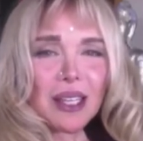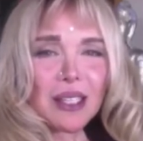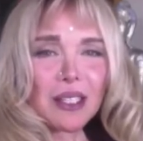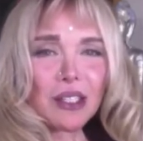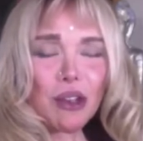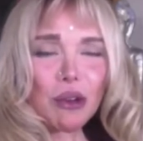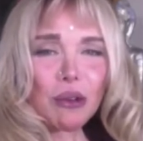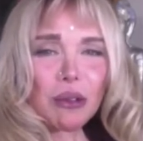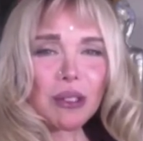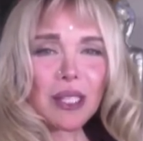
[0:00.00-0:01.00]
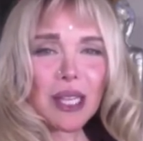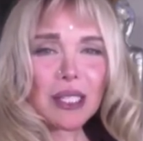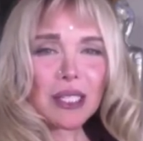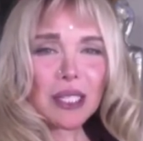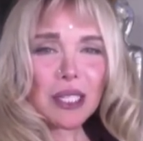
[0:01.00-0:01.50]
so
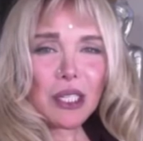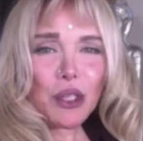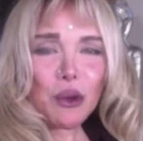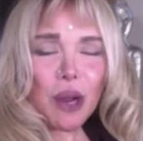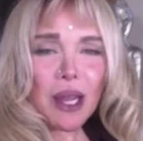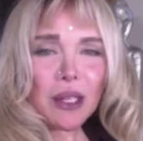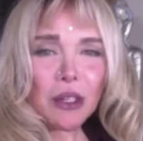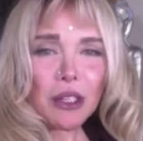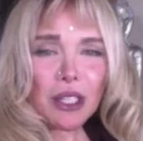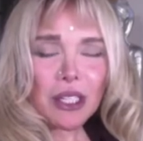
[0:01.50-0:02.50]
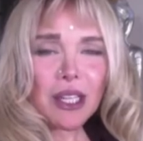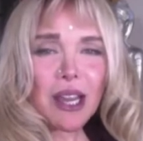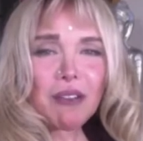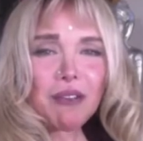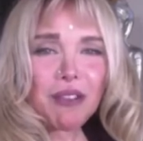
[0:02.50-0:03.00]
that you are not
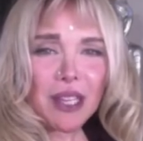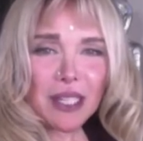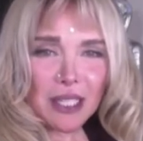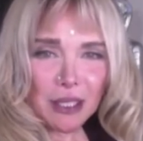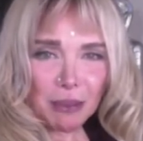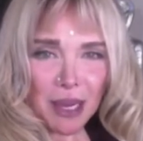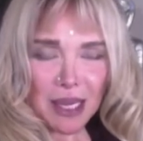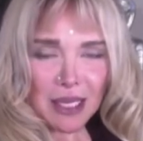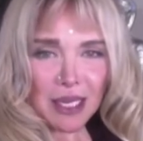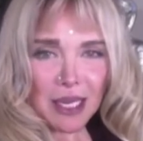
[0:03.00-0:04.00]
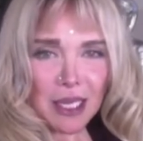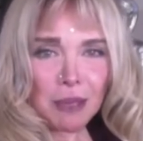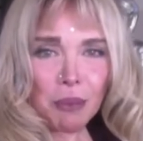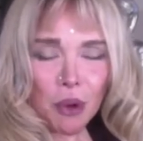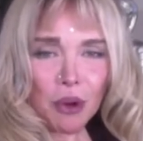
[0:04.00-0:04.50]
affected by it
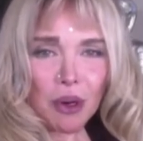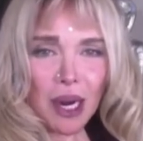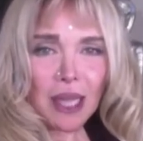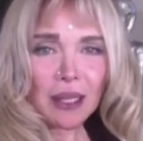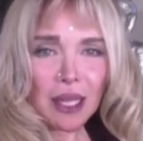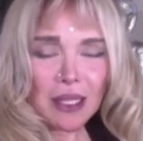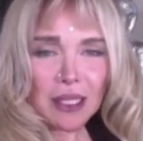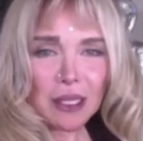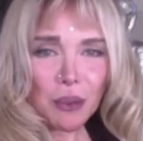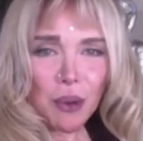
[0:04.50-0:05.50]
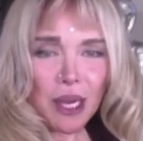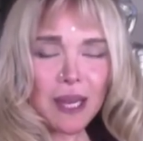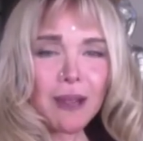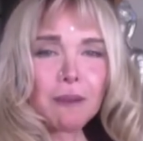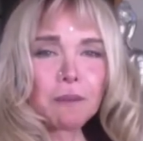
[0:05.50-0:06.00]
anymore. And that's the
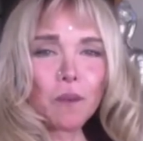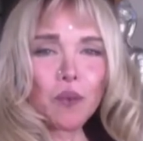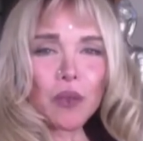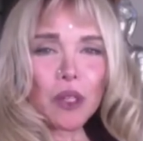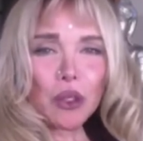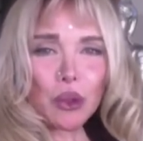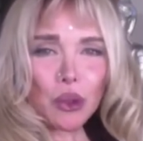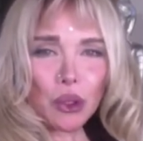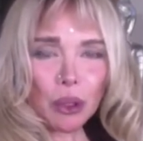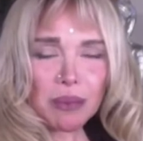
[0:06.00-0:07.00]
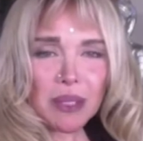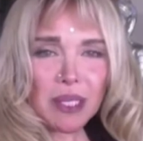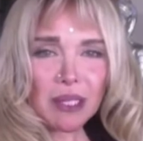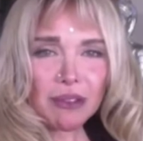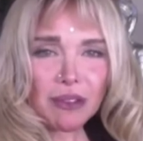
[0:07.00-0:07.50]
way to stop
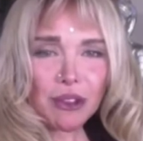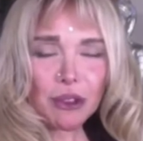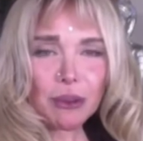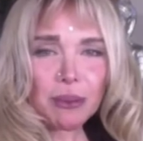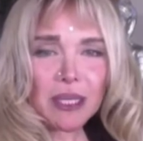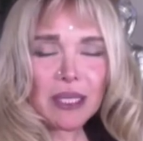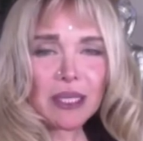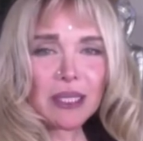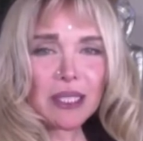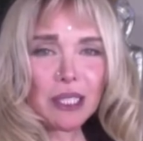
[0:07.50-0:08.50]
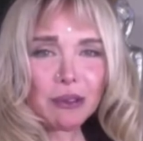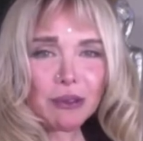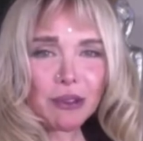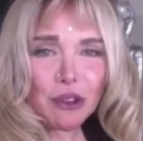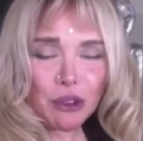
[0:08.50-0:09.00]
self-torment,
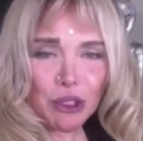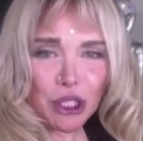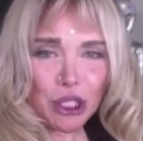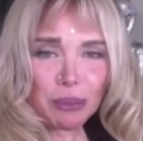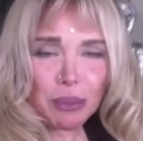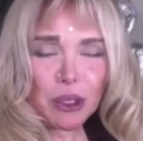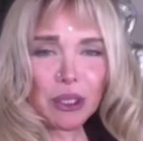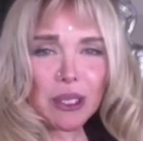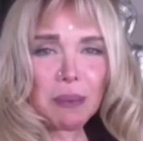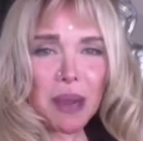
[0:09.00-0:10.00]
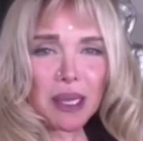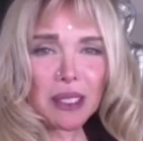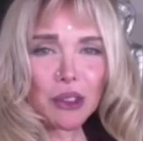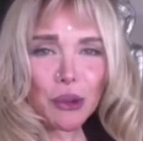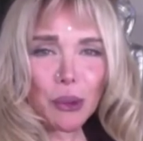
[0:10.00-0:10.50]
self-torture, because the mind
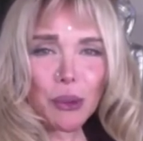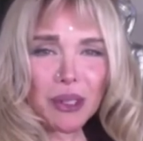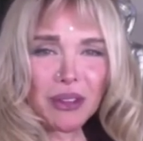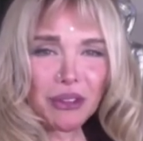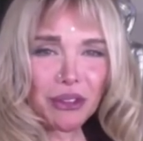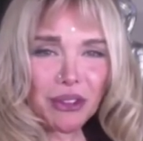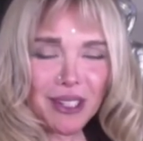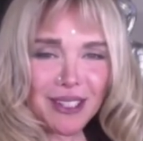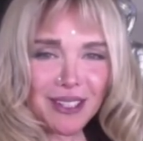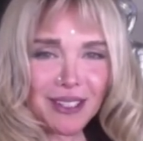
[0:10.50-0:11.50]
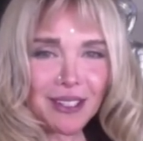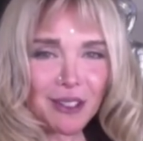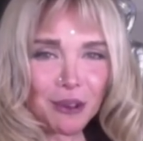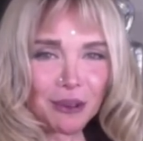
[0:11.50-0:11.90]
is always threatening you,